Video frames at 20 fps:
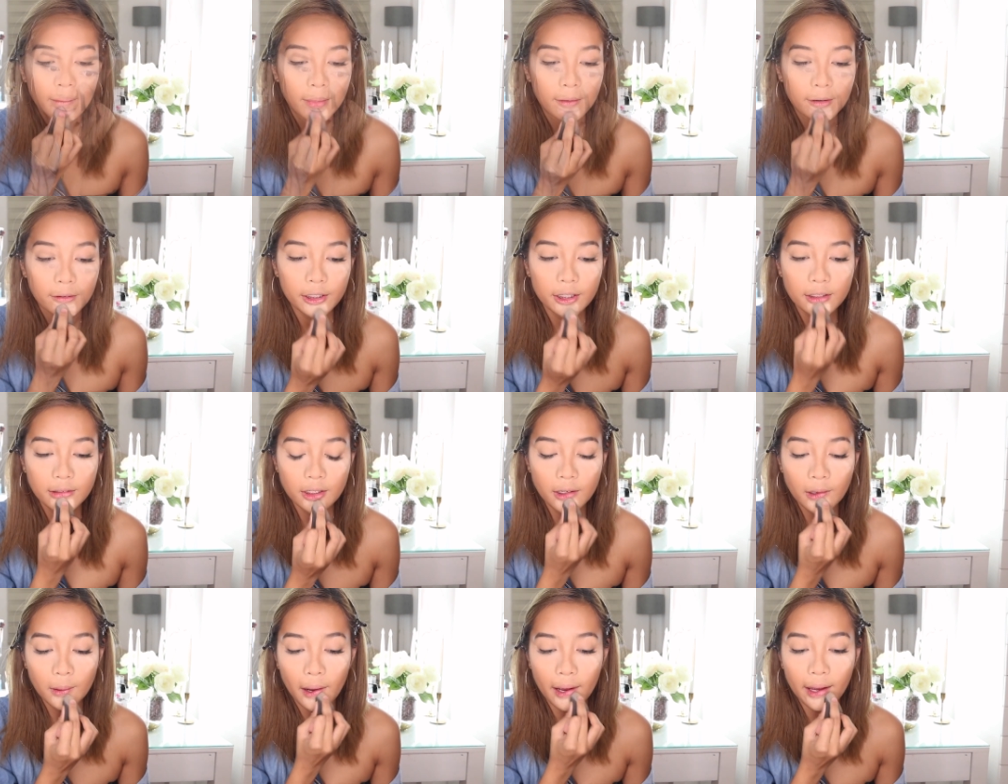The
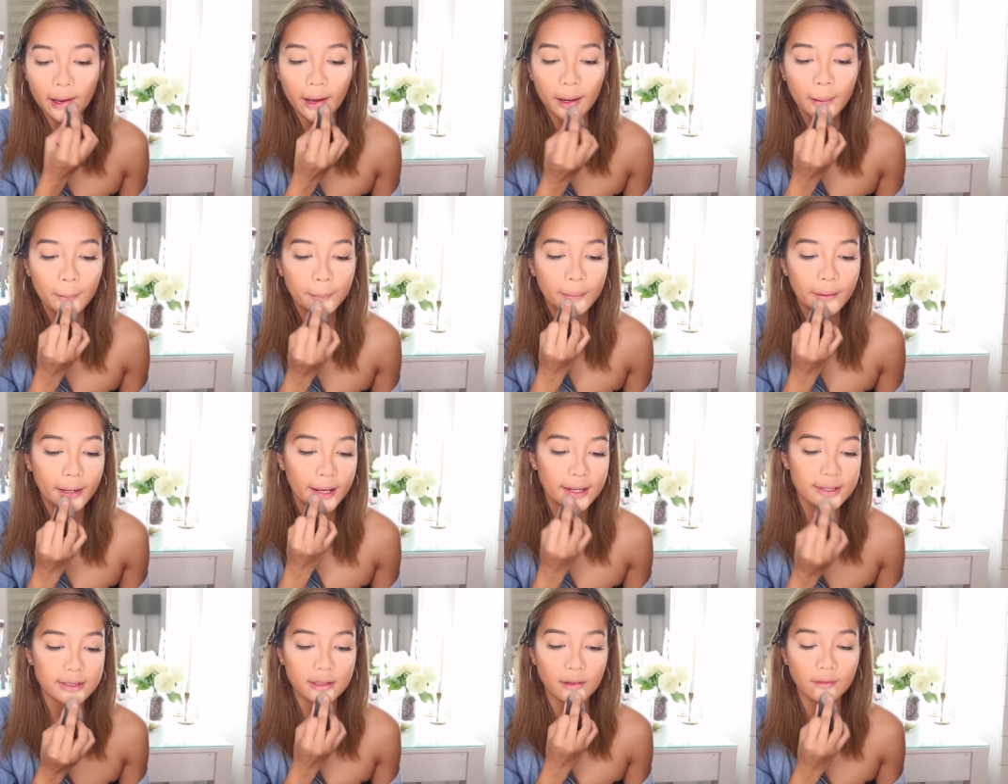reason why I
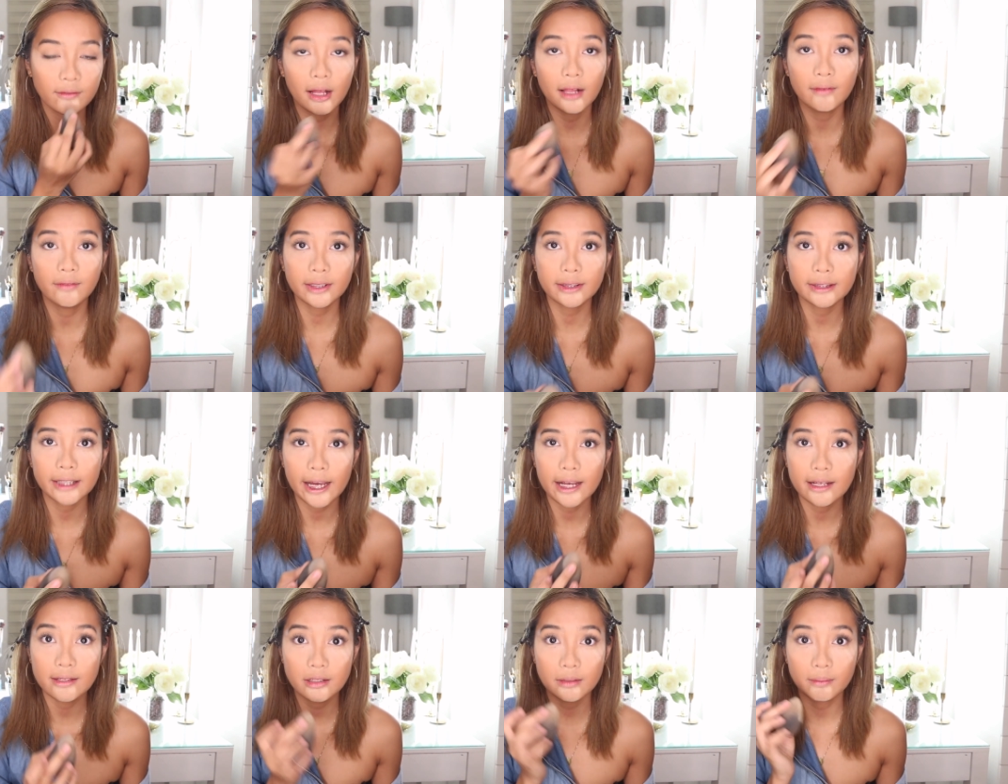placed the
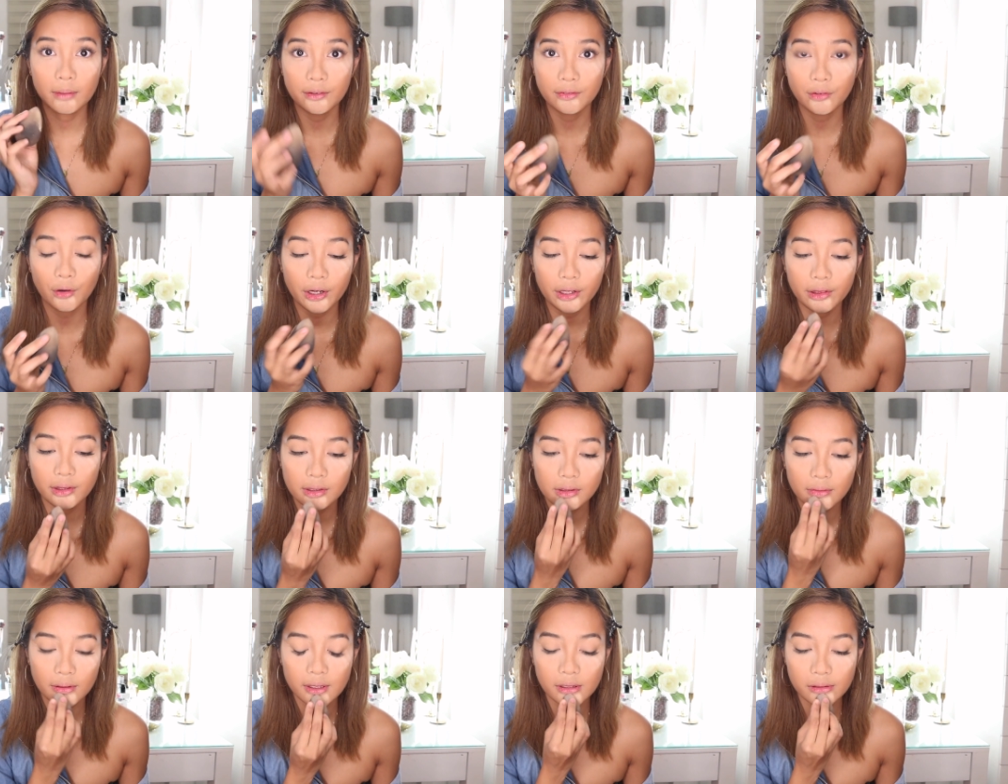Velvetizer before
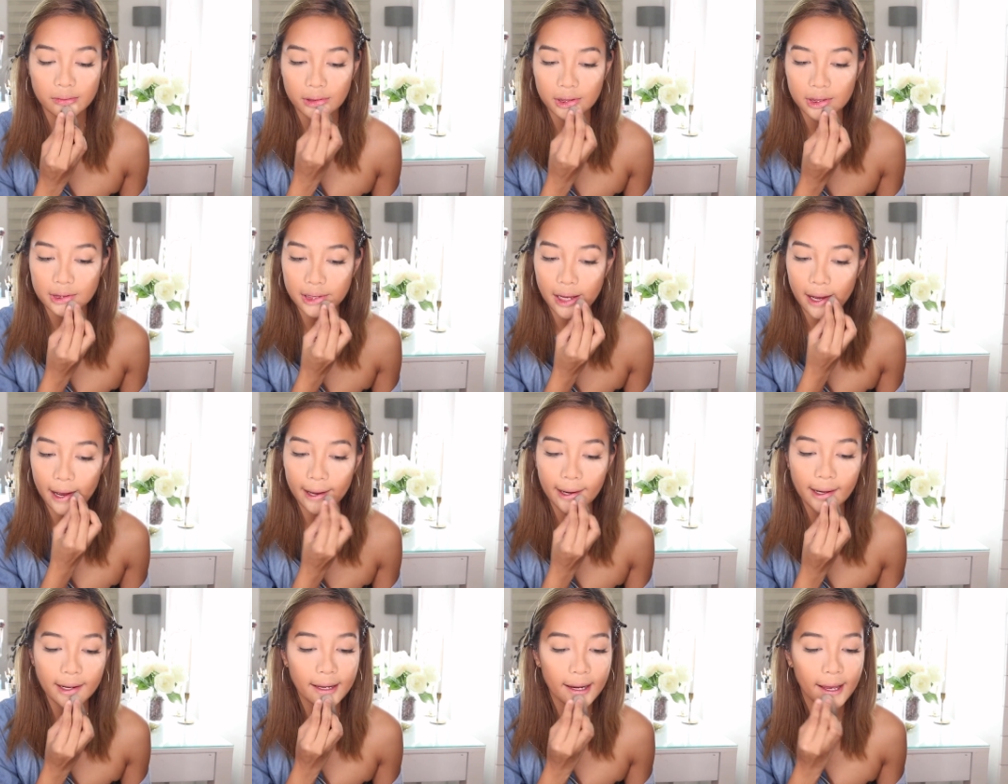this one is because
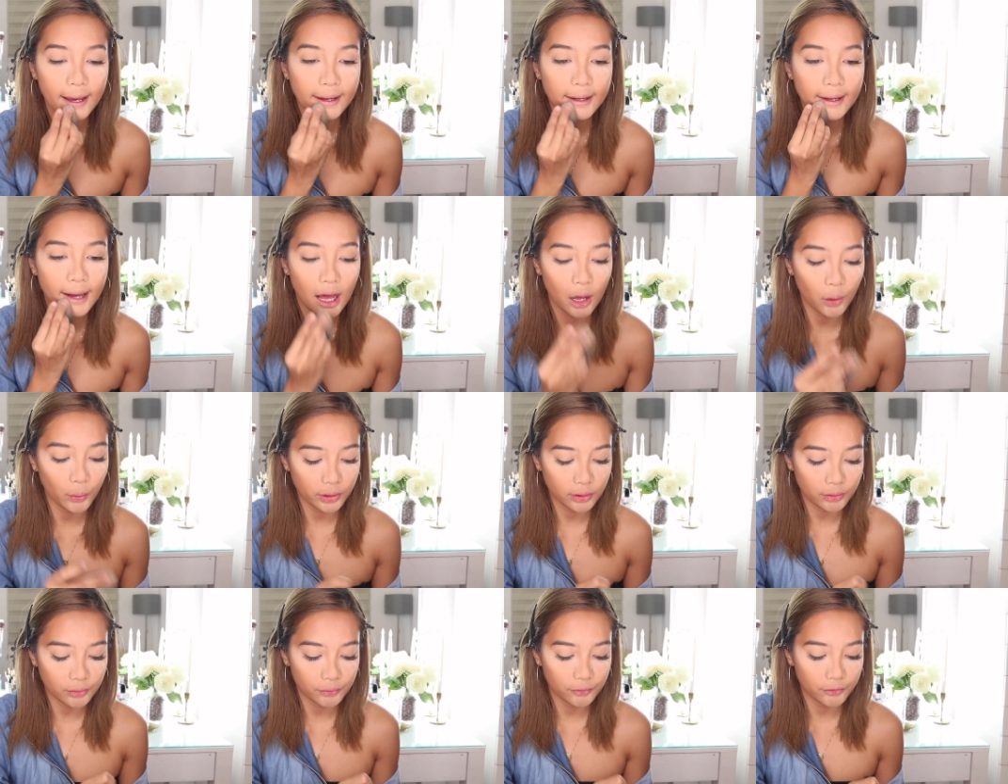I like how
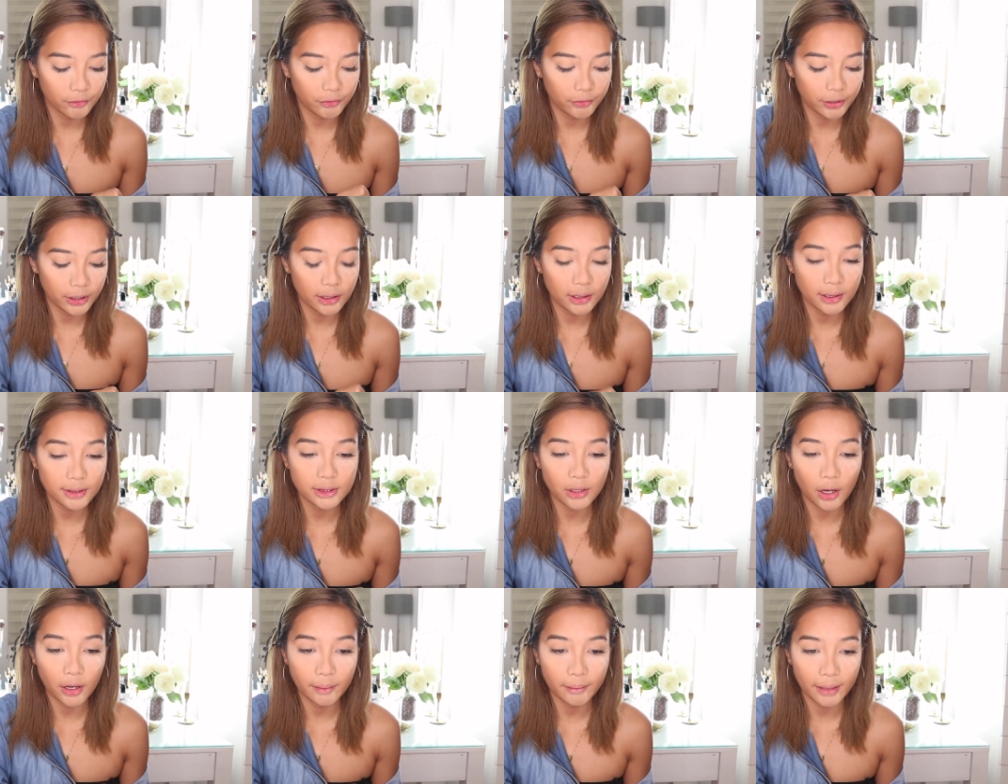it
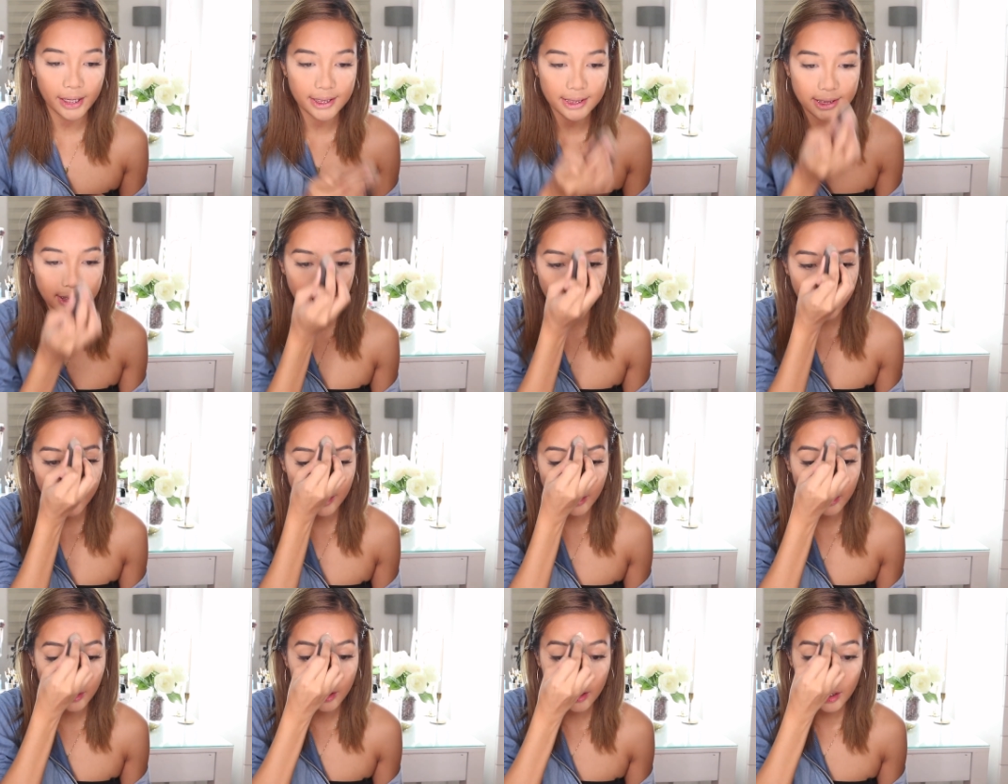feels on my
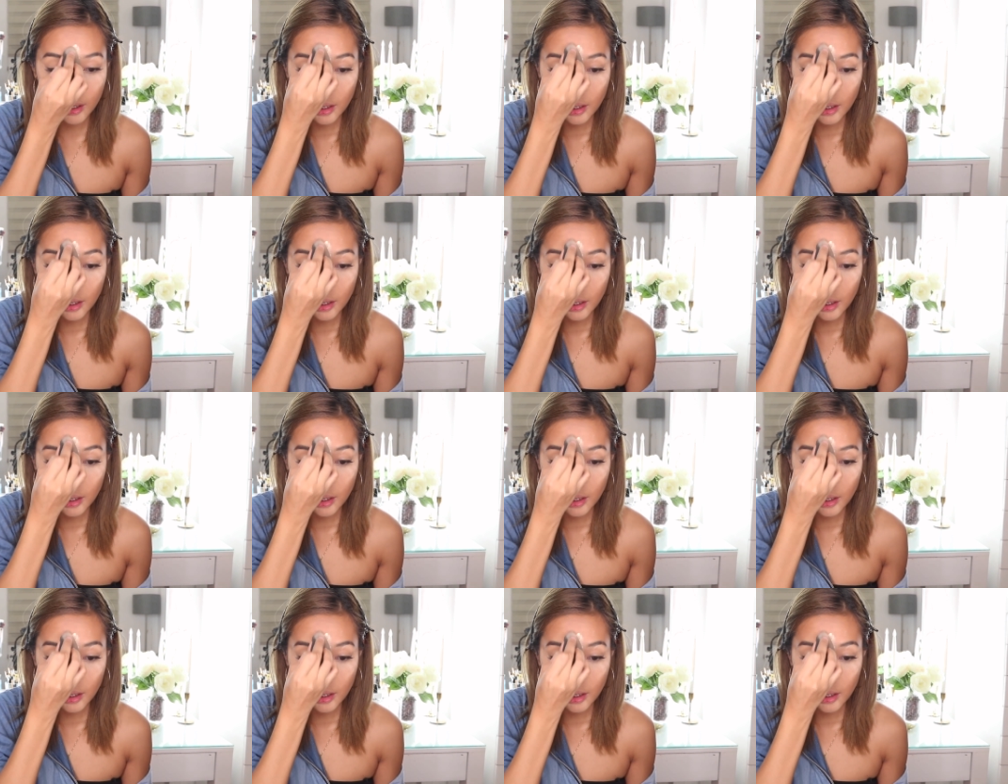skin.